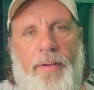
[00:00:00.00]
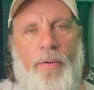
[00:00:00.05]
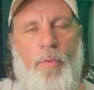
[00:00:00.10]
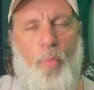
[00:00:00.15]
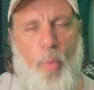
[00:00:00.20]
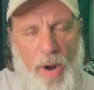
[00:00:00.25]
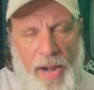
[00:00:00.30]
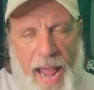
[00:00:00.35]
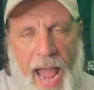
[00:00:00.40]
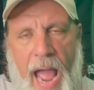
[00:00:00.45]

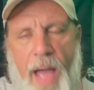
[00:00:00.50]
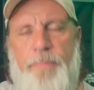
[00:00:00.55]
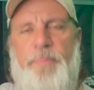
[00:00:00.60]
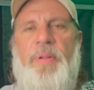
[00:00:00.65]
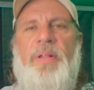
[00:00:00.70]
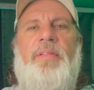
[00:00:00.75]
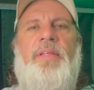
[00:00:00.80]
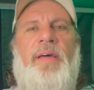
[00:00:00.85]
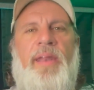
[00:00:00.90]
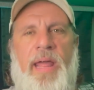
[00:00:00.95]
What
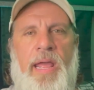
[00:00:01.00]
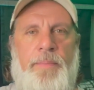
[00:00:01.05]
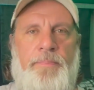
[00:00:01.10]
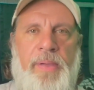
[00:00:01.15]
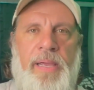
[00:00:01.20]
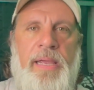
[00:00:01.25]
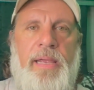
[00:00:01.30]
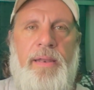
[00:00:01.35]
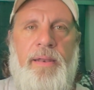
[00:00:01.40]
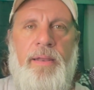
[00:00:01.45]
happened today,
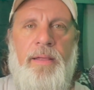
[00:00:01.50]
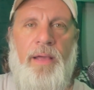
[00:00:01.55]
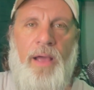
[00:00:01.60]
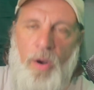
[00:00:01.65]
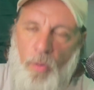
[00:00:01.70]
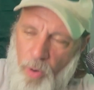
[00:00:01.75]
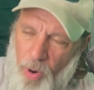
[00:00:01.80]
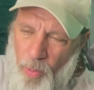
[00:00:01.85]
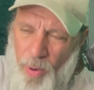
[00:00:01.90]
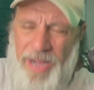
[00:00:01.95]
Bean?
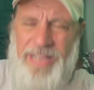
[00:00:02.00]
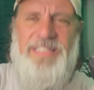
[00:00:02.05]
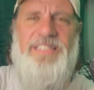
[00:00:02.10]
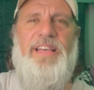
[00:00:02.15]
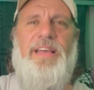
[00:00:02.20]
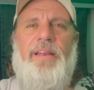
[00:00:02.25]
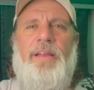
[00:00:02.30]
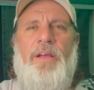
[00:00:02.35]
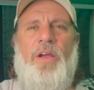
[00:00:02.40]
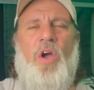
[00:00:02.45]
What was
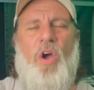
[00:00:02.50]
it?